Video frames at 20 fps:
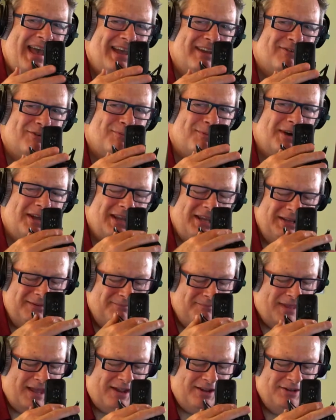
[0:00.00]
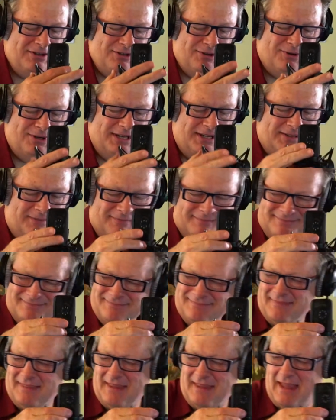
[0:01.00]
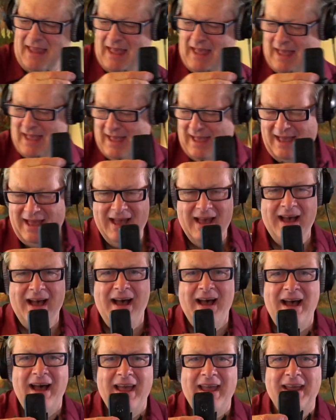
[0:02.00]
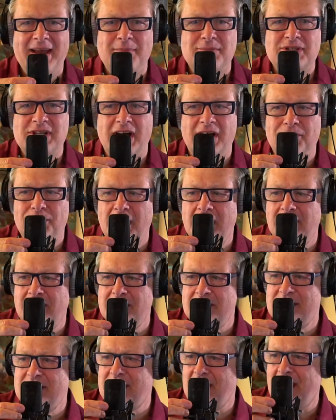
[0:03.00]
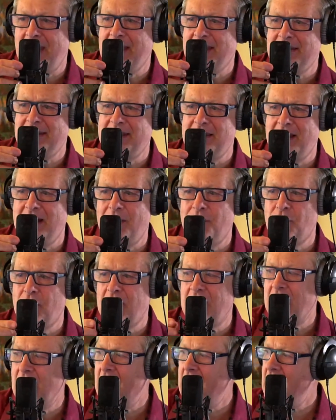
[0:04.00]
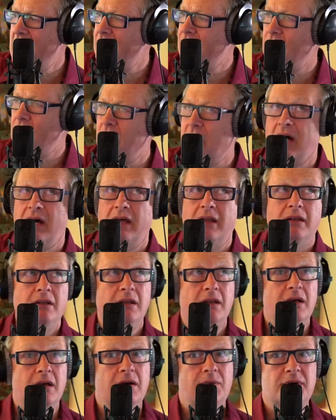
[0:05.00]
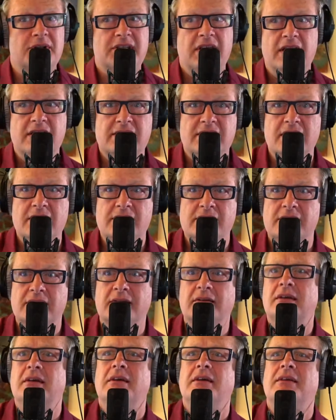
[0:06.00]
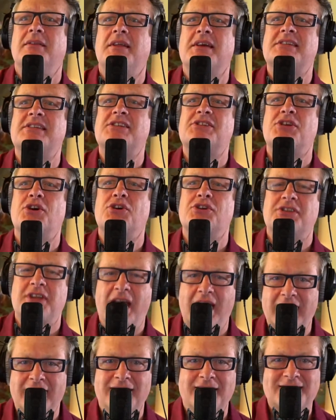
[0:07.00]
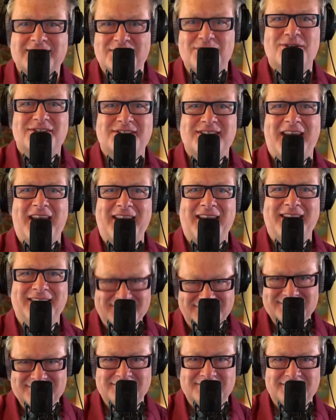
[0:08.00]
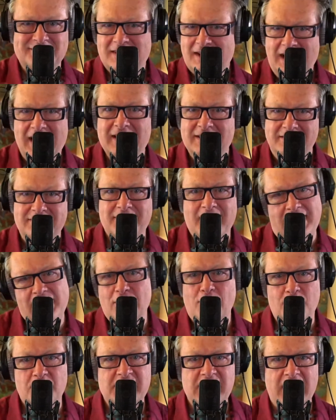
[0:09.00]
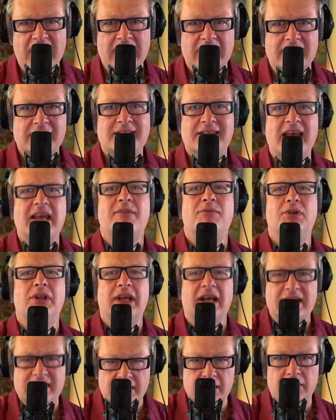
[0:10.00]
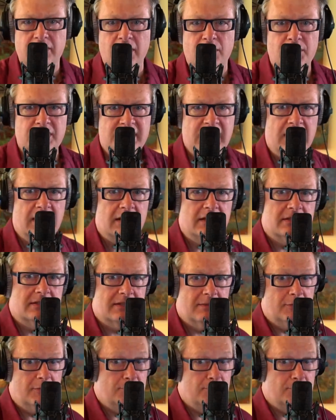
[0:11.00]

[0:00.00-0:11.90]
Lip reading: Hey everybody, how you doing? Hey, I'm Todd Reynolds, and we're live on what day is this? This is Thursday. It's Thursday. I know what day it is. Thankfully, I still know what day it is.